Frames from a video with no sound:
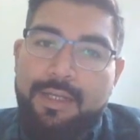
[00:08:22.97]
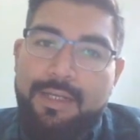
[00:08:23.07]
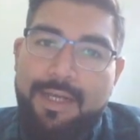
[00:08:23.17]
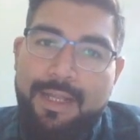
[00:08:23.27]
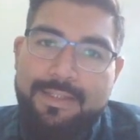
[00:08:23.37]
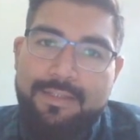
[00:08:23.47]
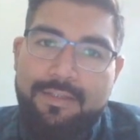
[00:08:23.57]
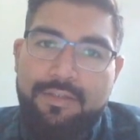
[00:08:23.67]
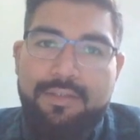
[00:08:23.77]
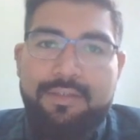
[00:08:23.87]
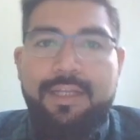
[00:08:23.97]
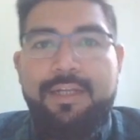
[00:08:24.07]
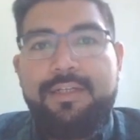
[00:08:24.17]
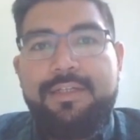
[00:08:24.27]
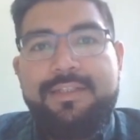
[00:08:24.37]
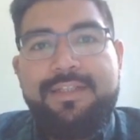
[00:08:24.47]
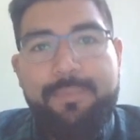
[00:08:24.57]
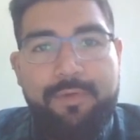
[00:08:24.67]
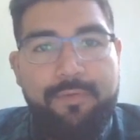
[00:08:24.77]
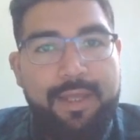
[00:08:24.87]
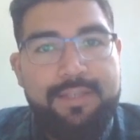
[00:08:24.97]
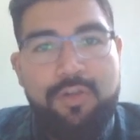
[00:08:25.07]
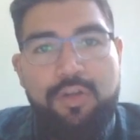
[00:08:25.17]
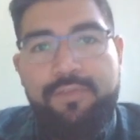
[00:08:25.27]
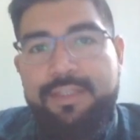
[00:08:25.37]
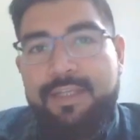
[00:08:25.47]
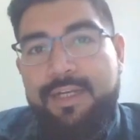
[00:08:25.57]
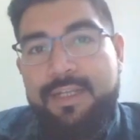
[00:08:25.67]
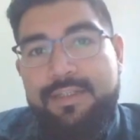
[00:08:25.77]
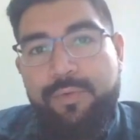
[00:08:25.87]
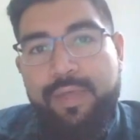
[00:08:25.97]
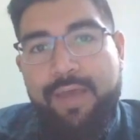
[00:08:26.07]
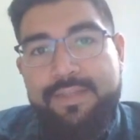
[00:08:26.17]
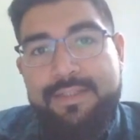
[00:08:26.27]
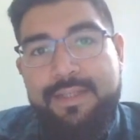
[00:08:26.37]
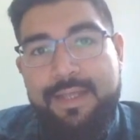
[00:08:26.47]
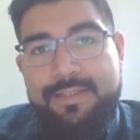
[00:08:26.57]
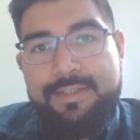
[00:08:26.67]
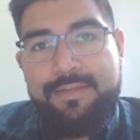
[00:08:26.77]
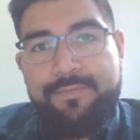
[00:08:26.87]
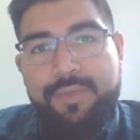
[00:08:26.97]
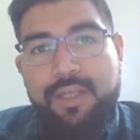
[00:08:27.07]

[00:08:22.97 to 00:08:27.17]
Let's then summarize all of the techniques that we have discussed.